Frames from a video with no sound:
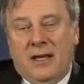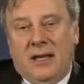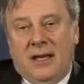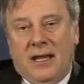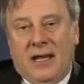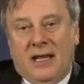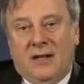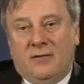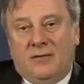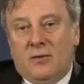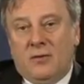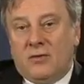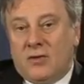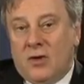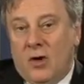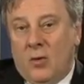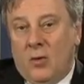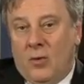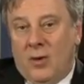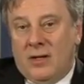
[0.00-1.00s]
and if you
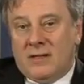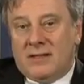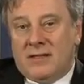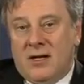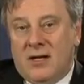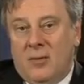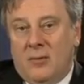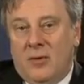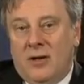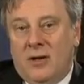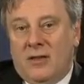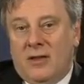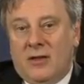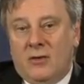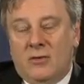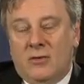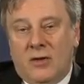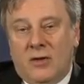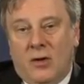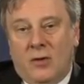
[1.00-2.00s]
don't want someone that
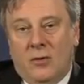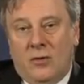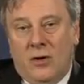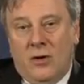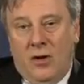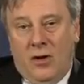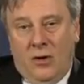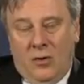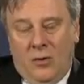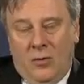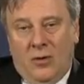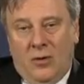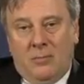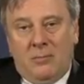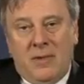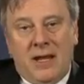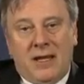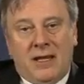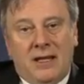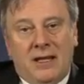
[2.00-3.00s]
you don't know
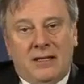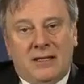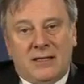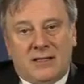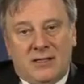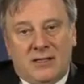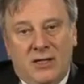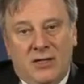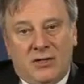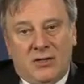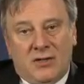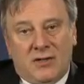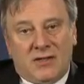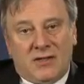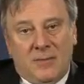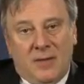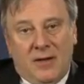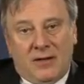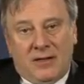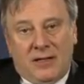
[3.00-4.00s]
making decisions
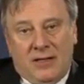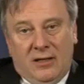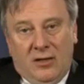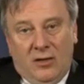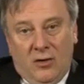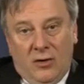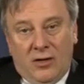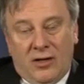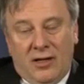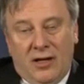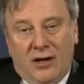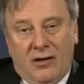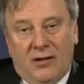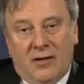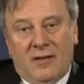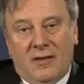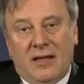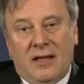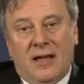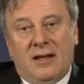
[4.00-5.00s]
about your care
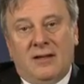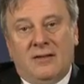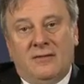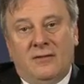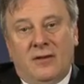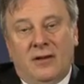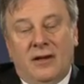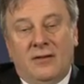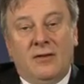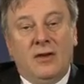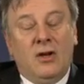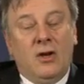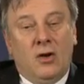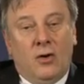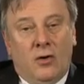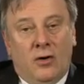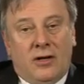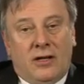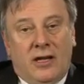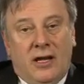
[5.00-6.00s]
at the end of life
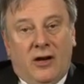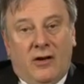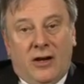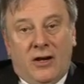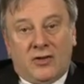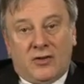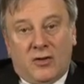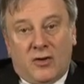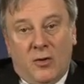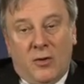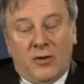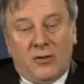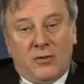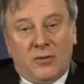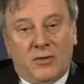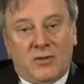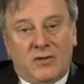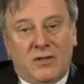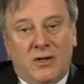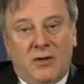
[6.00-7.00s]
or care as you're going
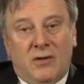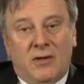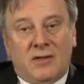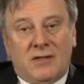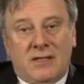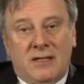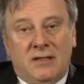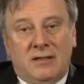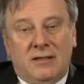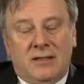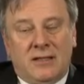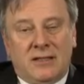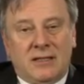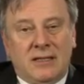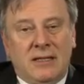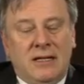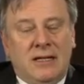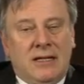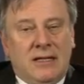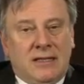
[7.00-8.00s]
through a serious illness,
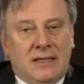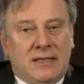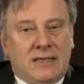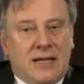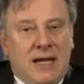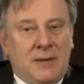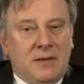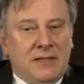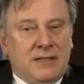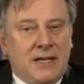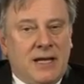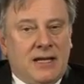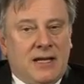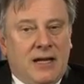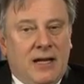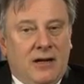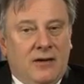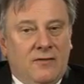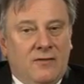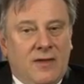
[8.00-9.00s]
the time to take
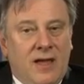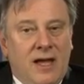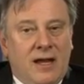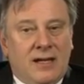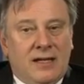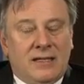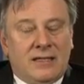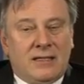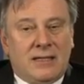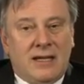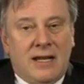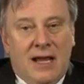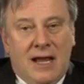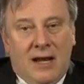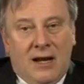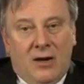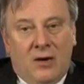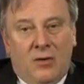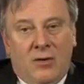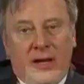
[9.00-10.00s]
care of that is
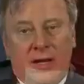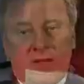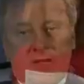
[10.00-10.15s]
now, and